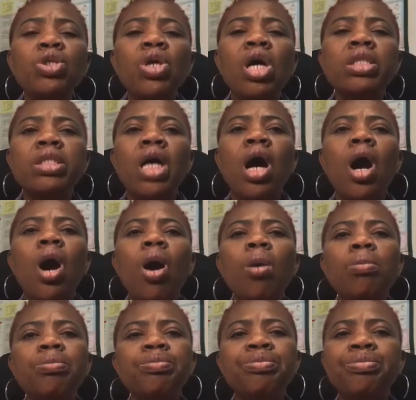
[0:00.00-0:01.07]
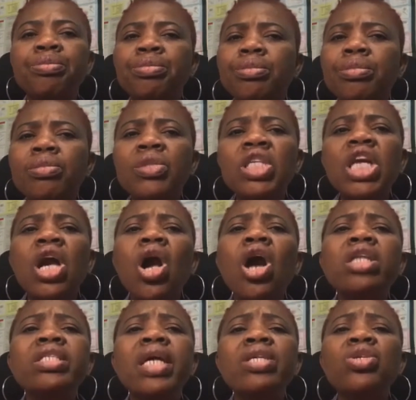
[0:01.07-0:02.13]
don't
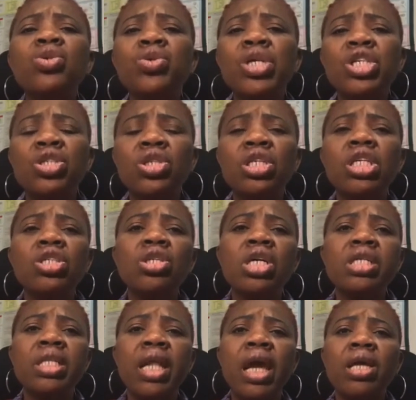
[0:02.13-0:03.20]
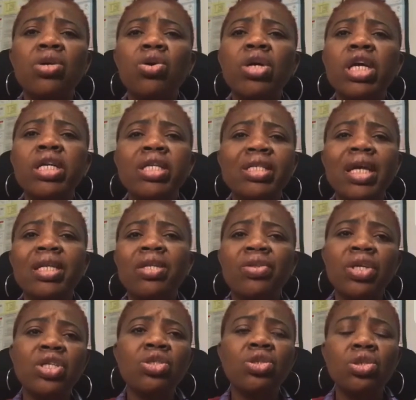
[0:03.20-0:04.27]
content creation, they just like, okay, these are the
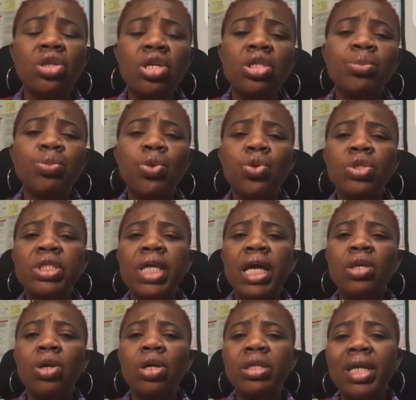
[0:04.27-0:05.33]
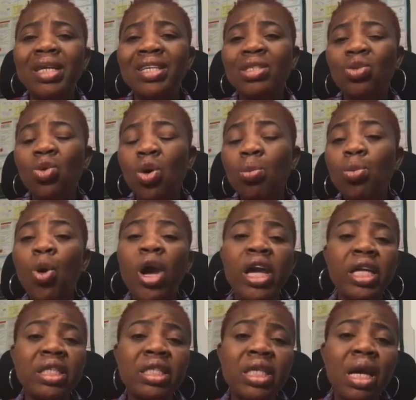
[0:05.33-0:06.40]
things you just post and all that. They go more
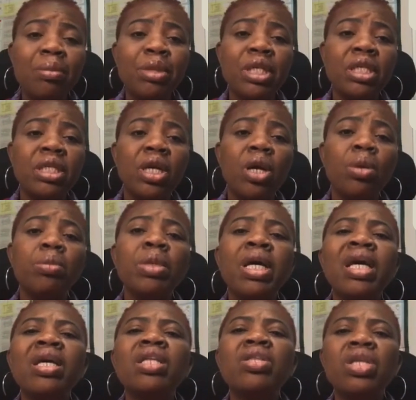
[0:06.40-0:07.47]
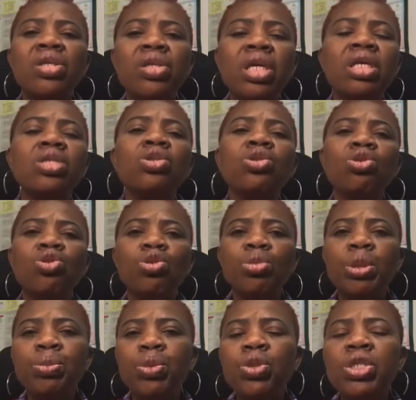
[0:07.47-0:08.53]
in depth in the things you
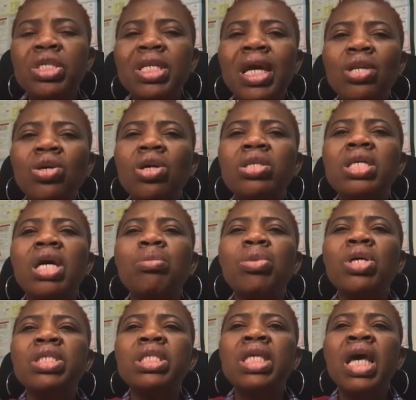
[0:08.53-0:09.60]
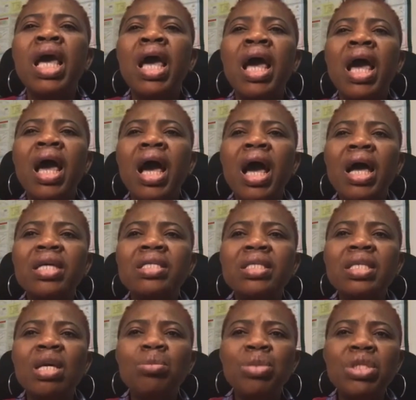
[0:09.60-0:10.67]
should be posting and all that. But as
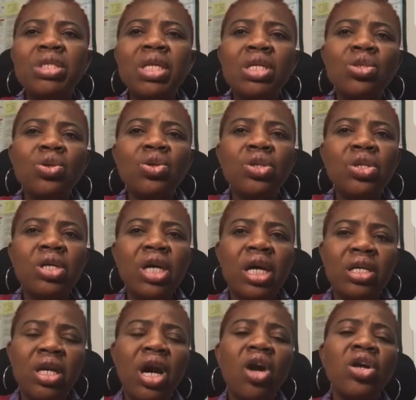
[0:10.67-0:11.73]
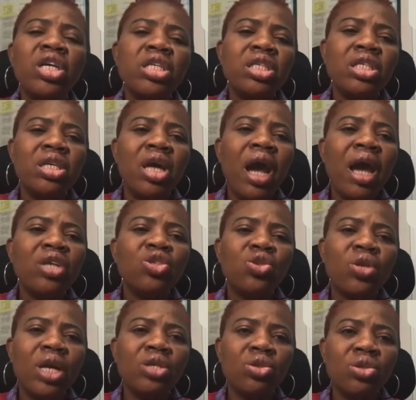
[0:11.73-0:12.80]
a business owner and out here, I
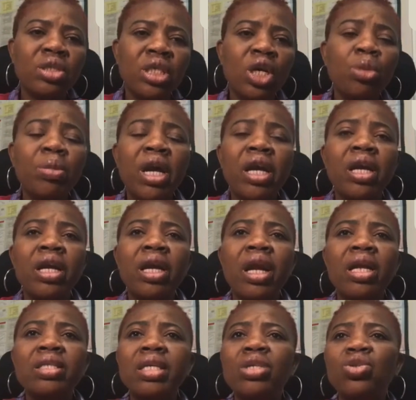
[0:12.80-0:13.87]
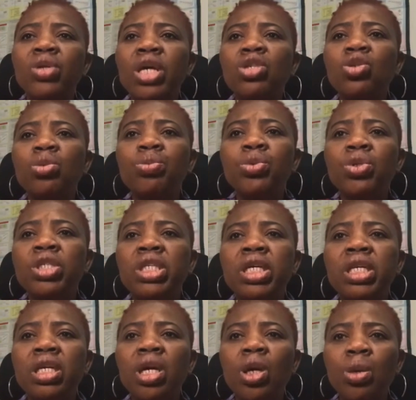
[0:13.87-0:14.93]
try to tell my clients, I try to put in